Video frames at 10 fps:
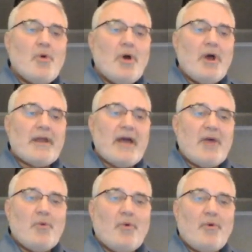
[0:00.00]
At
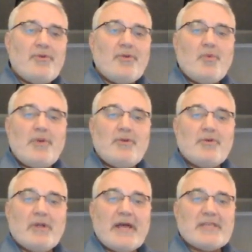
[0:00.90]
Iowa Ortho, we
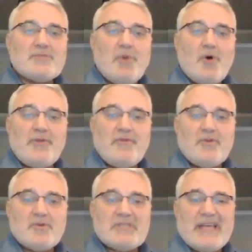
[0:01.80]
utilize both of
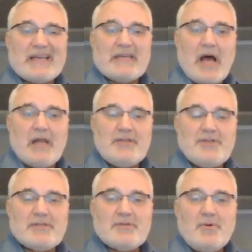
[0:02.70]
those
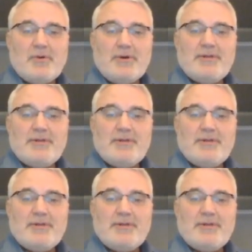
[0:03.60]
technologies in order